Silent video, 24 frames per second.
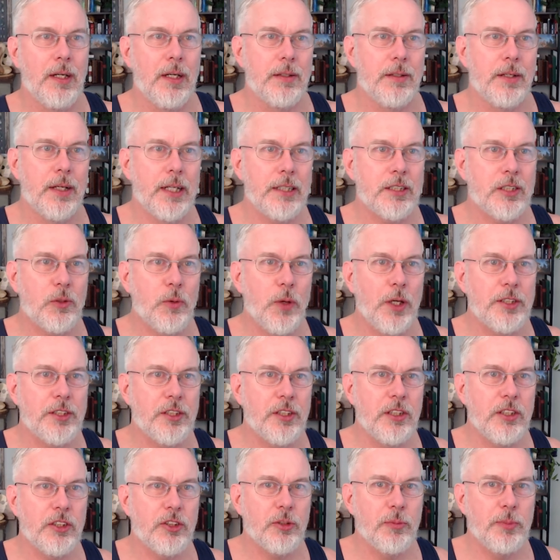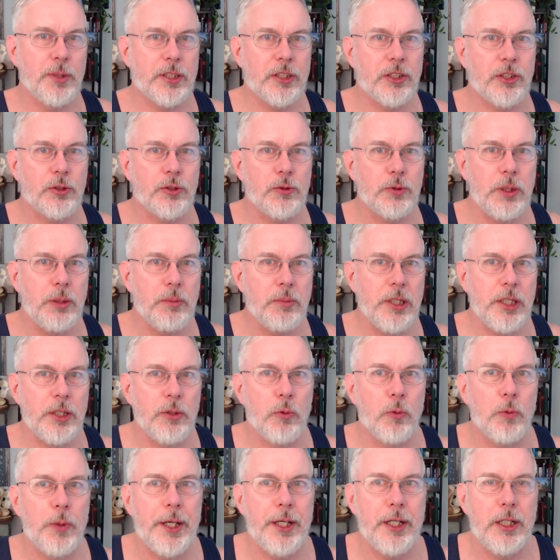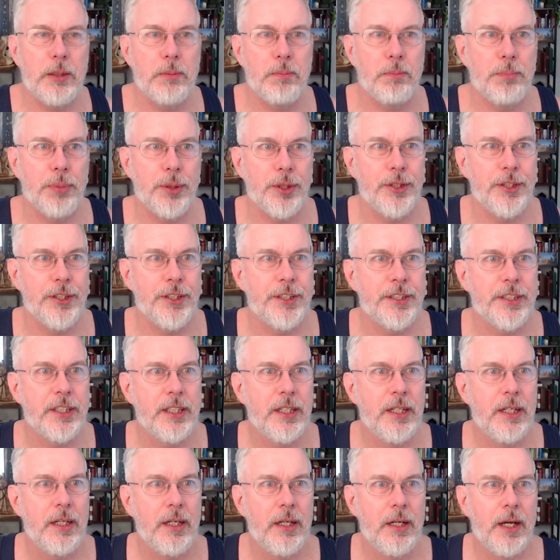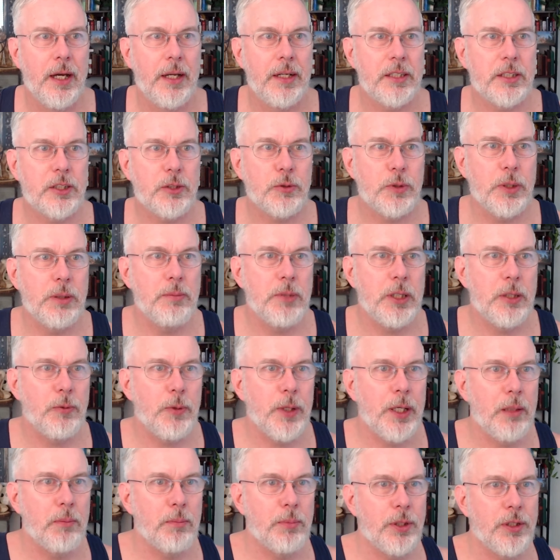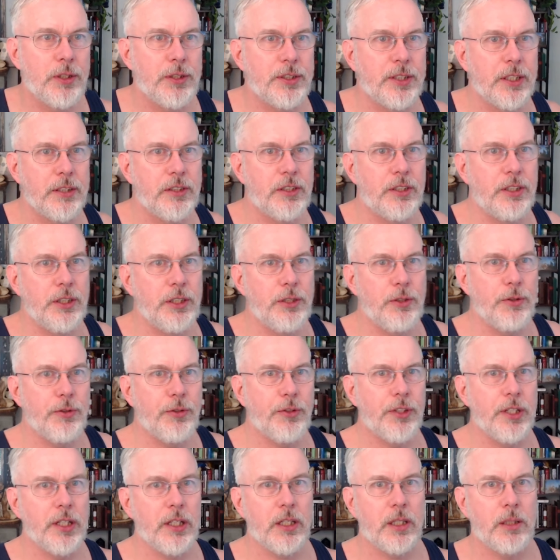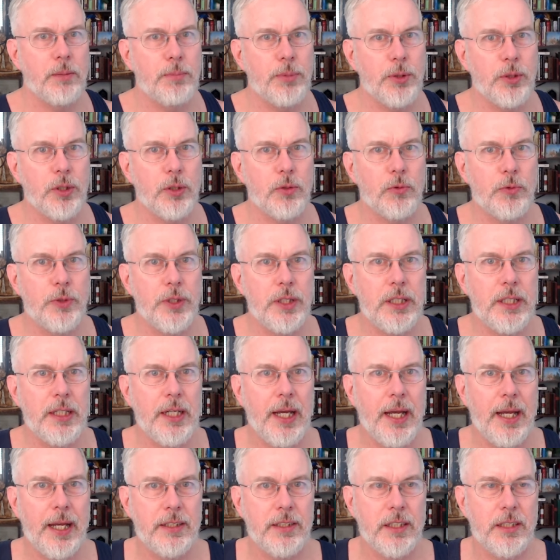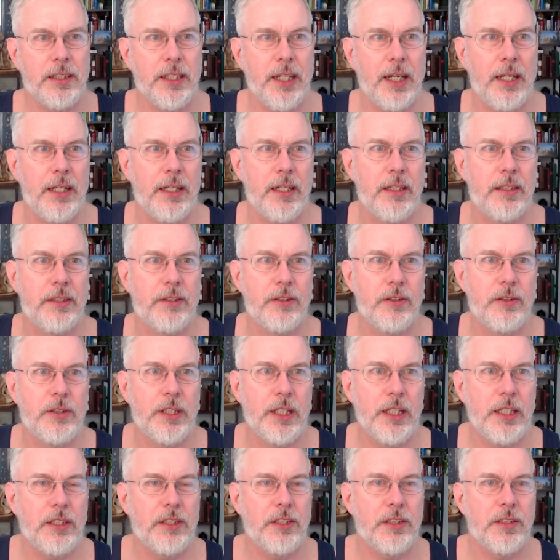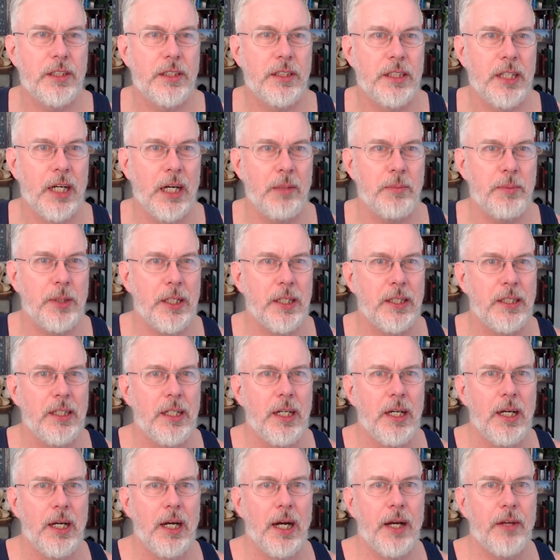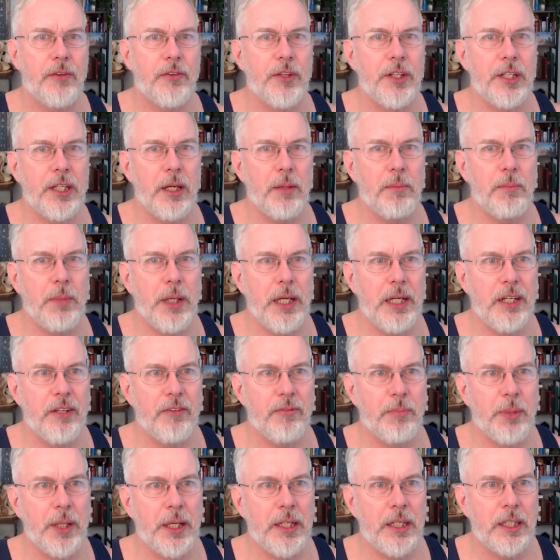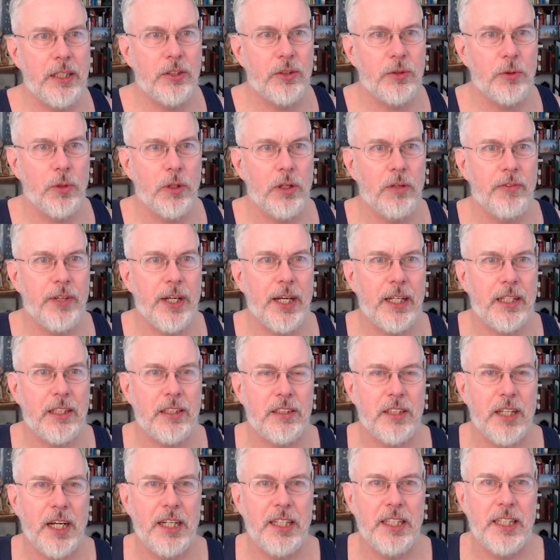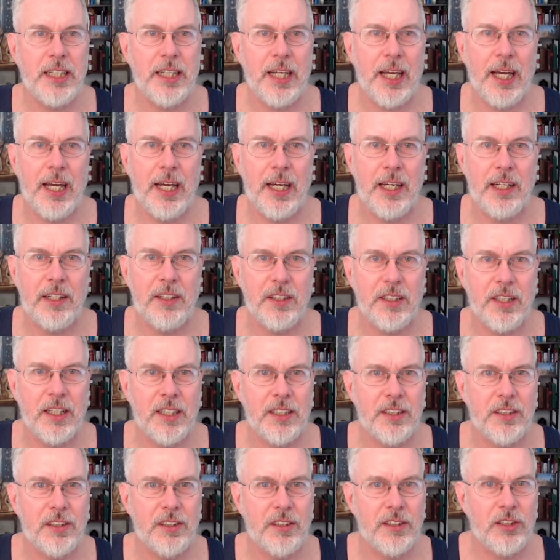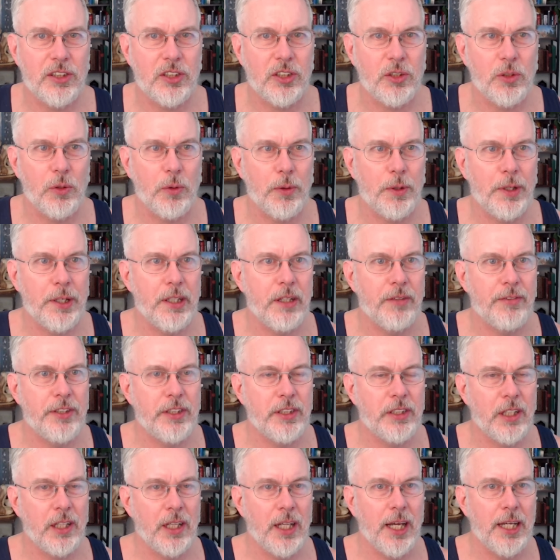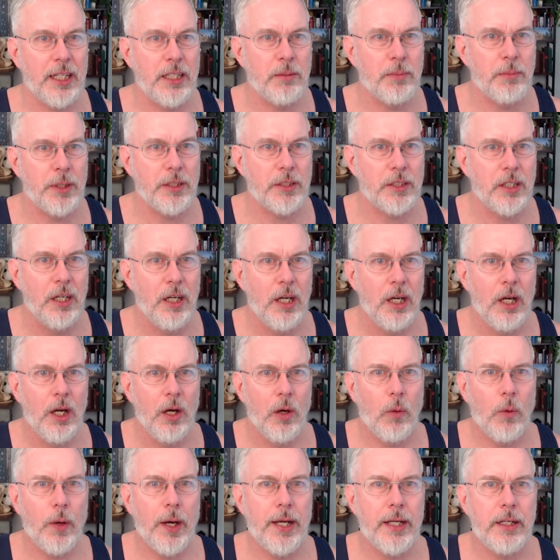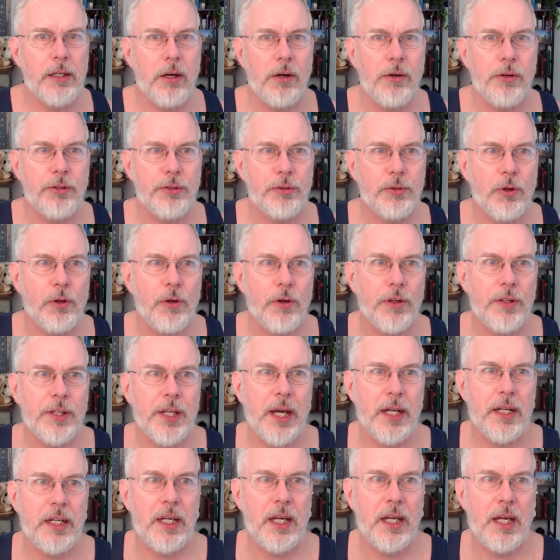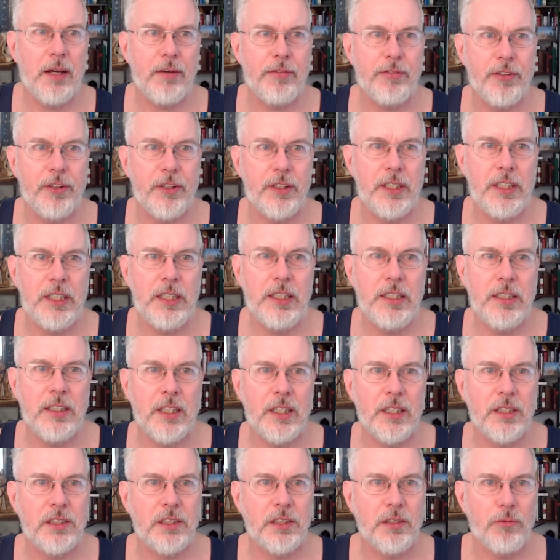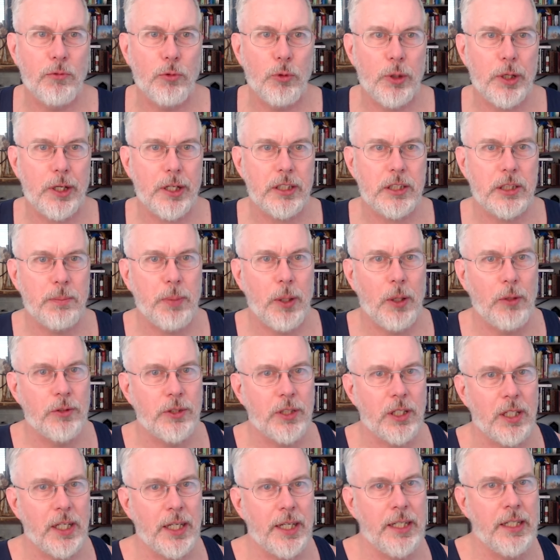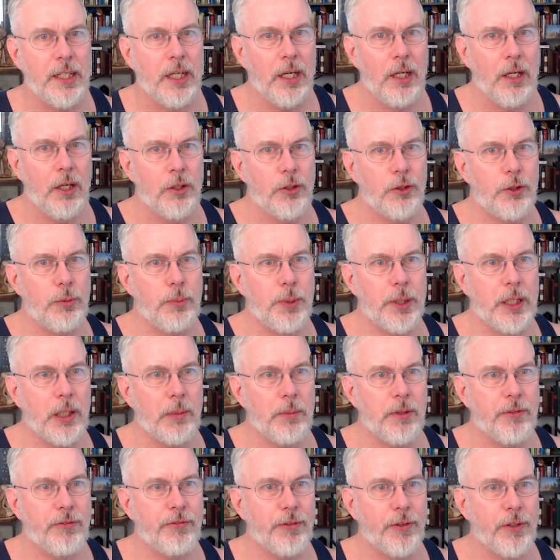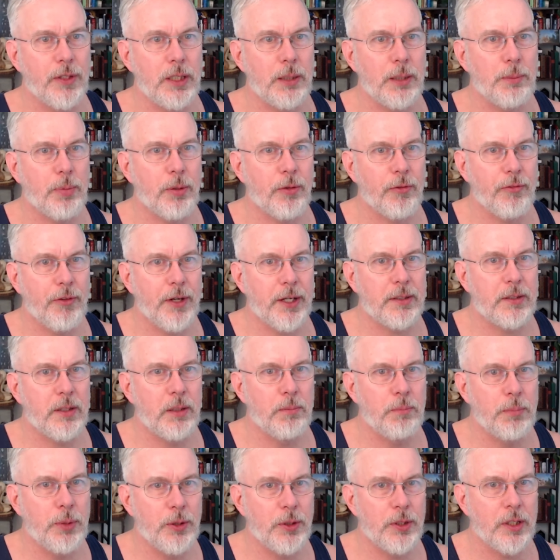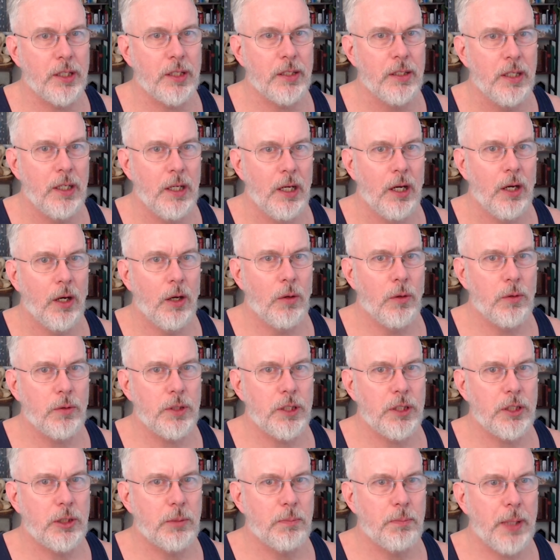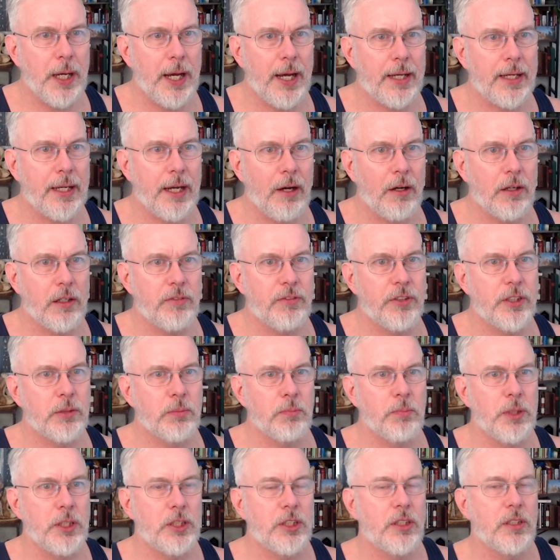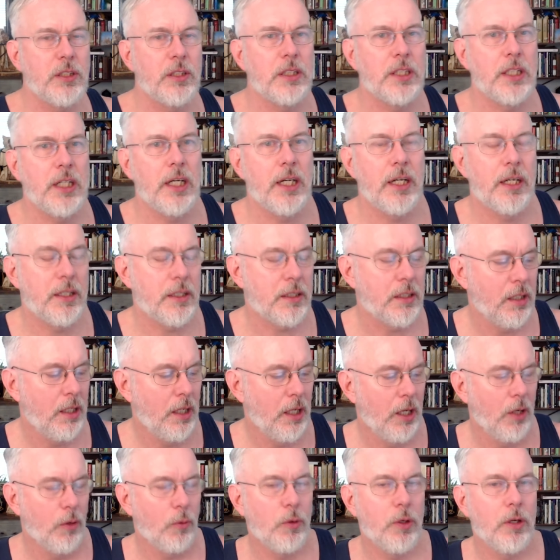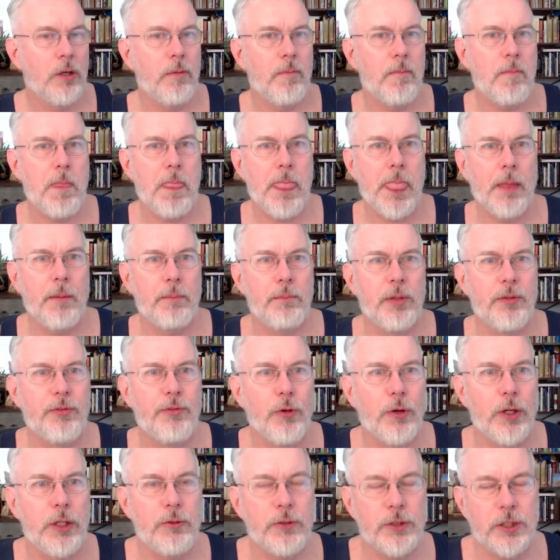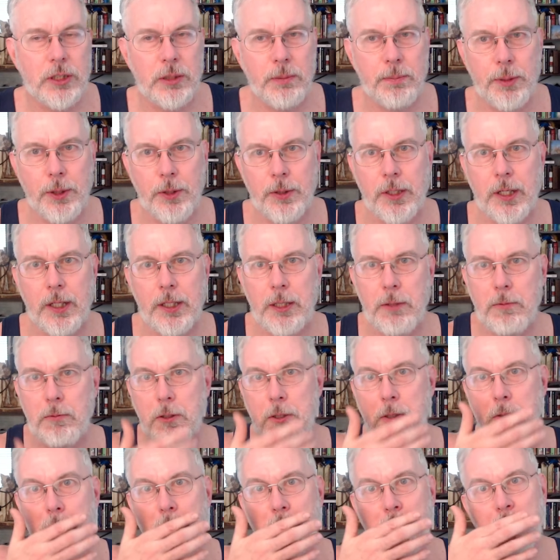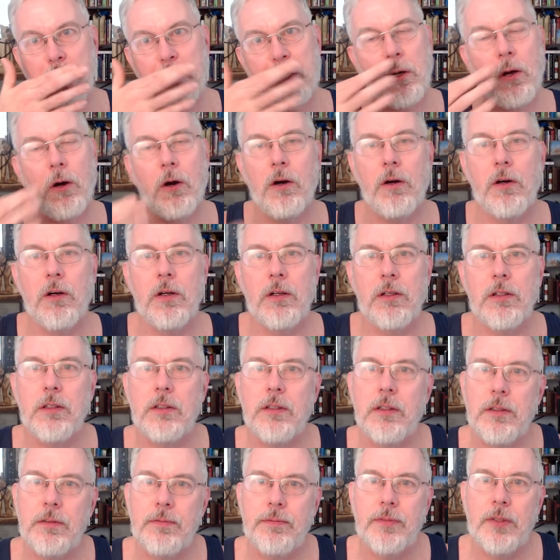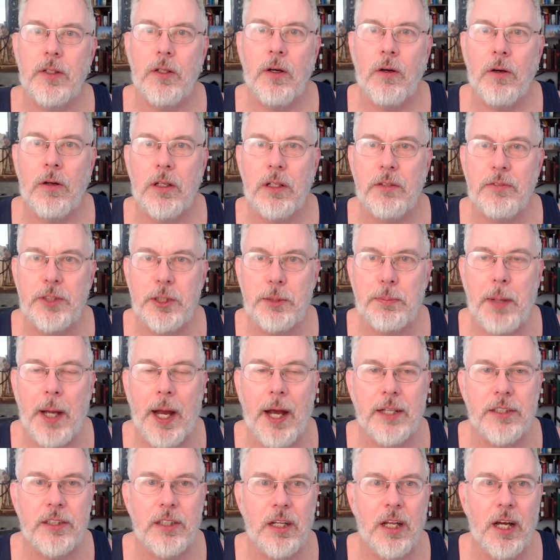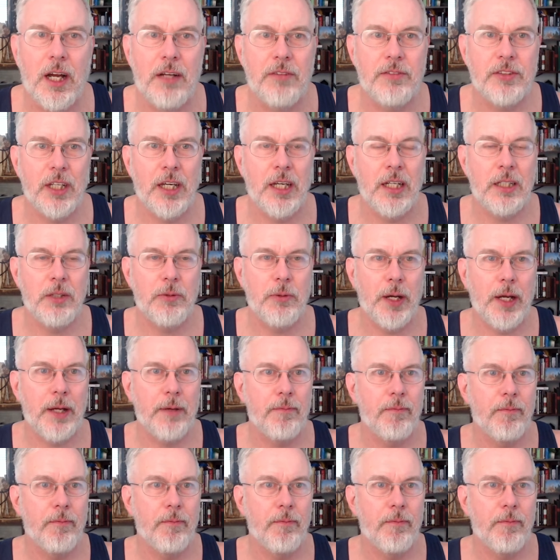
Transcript: the next question is from Extremely Rare Bird. And Extremely Rare Bird says, do you think the Buddha really hesitated to teach the Dhamma? I think it may have been a sort of exciting add-on to the story of his enlightenment. Why go through all that effort, eons of work supposedly, to become a fully perfected Buddha only to back out of his mission in the end? Well, before he was the Buddha, he wouldn't recall all of his past lives anyway.